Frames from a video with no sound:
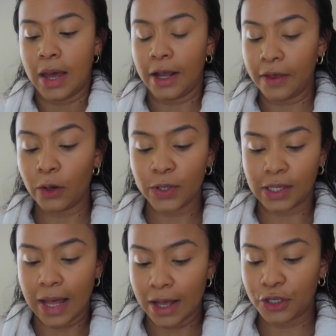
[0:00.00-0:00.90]
And I think it was
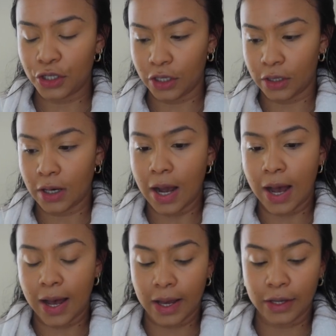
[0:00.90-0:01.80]
last year,
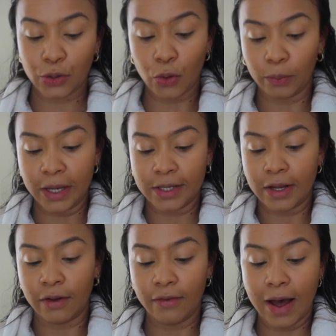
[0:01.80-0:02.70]
I told
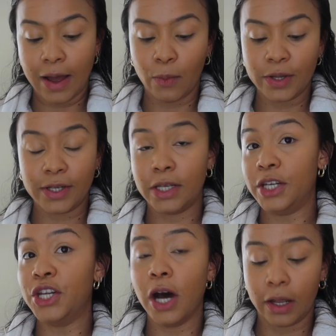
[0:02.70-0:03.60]
myself I was
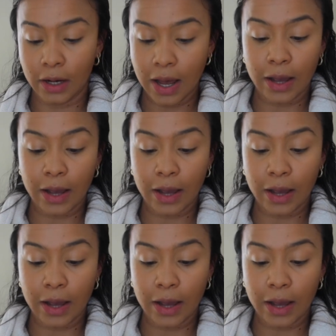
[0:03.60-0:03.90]
done.